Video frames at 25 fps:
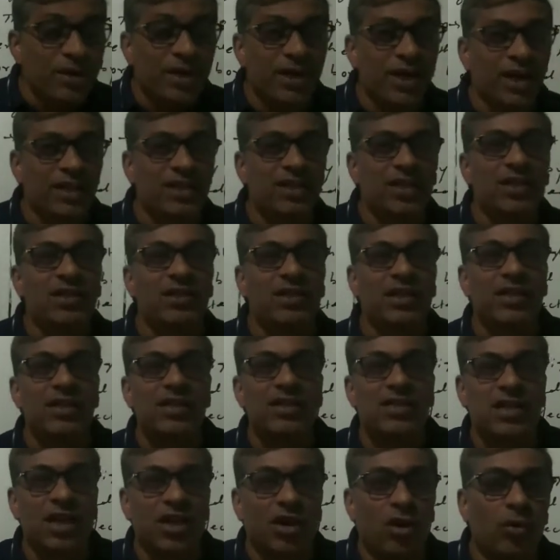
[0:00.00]
many other
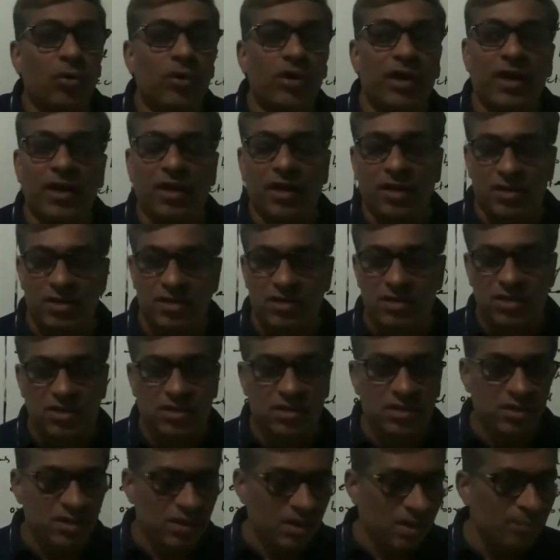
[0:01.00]
things surrounded us
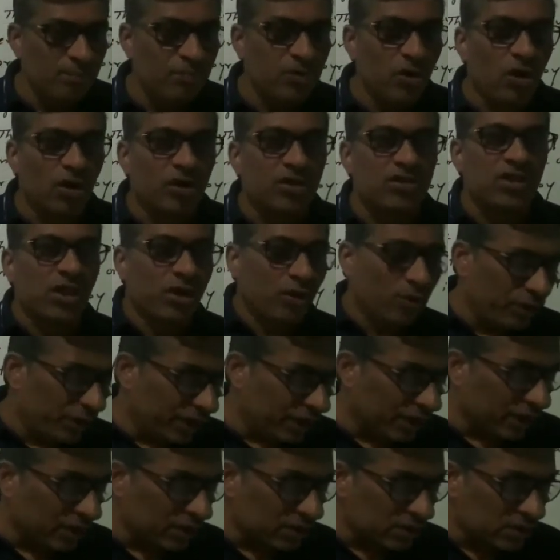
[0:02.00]
or
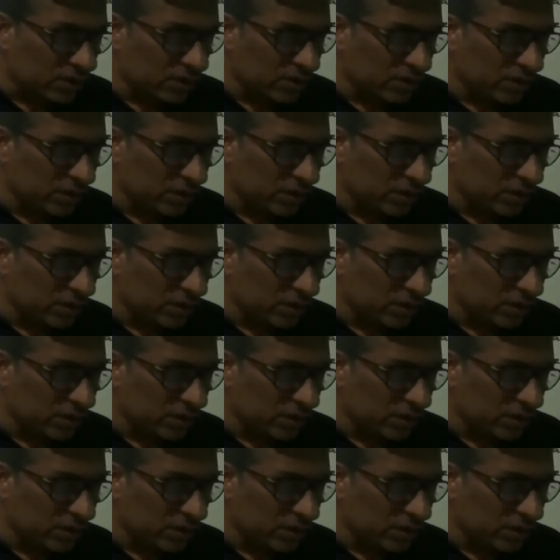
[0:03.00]
surrounding us.